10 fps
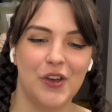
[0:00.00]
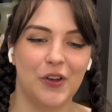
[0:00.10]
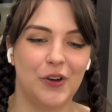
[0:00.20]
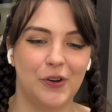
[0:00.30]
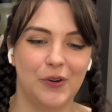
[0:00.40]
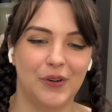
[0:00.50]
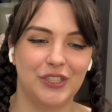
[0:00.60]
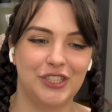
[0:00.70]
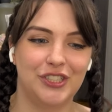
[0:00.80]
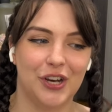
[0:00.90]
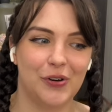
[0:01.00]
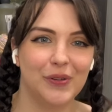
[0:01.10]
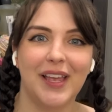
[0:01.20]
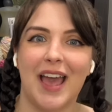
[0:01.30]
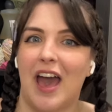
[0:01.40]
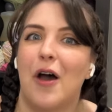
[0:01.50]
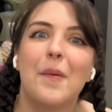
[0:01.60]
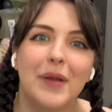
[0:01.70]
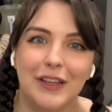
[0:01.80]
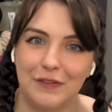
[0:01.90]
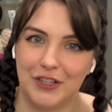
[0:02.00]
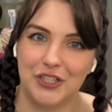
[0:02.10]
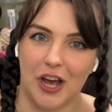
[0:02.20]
who show like how many finished